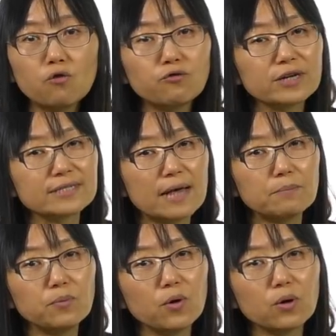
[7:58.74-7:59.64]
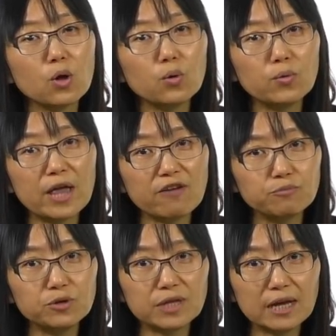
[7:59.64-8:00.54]
For example, we
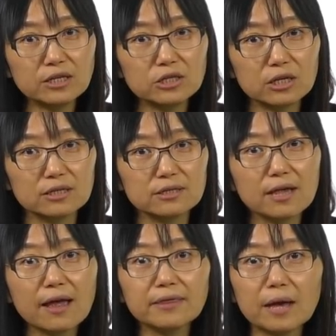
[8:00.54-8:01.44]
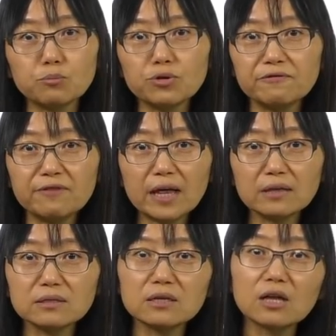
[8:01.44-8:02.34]
have mutations that
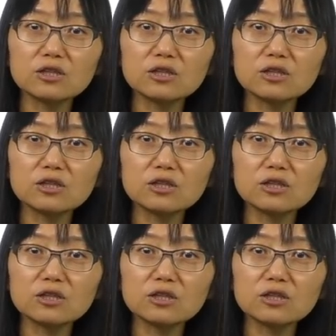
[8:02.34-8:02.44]
prevent